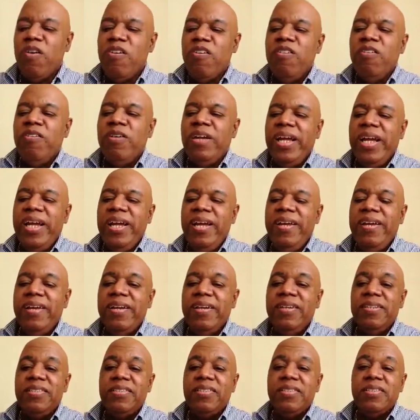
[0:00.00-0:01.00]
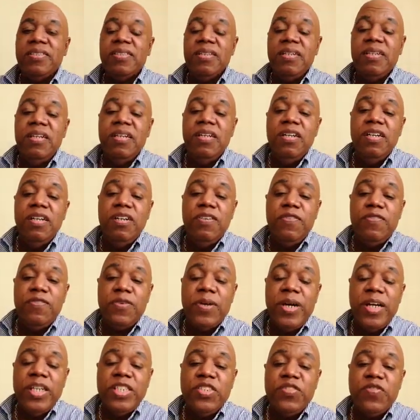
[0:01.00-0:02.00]
is fresh
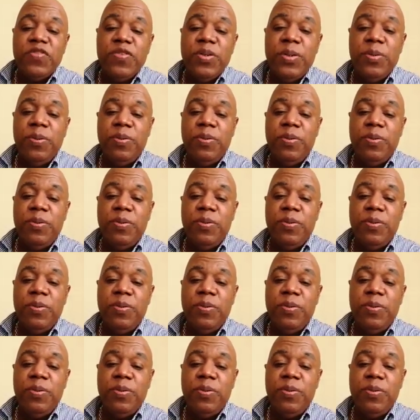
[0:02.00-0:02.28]
fruit.